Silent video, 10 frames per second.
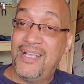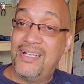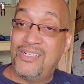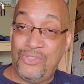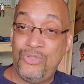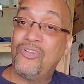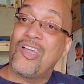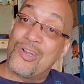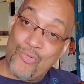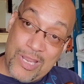cause you
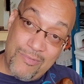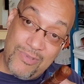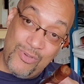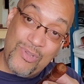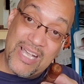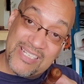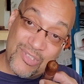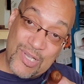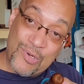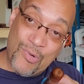trying to rate me. You guys
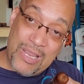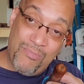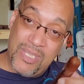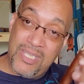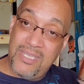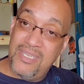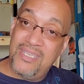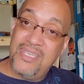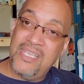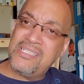trying to rate me."
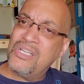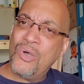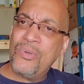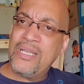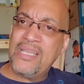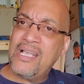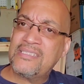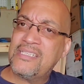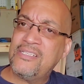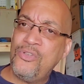He said, "No, we ain't." I
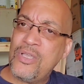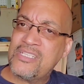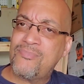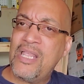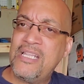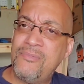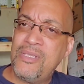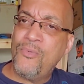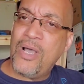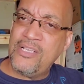said, "You explain to
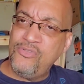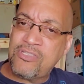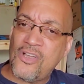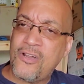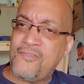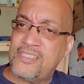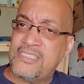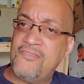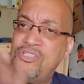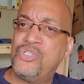me why you start off at
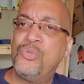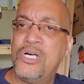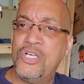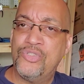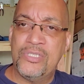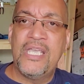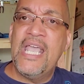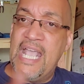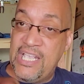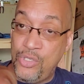7,200
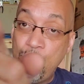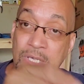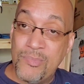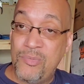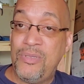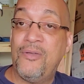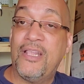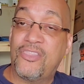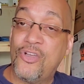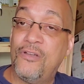and you come to me
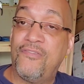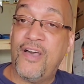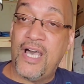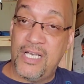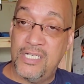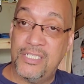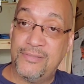at 3,500.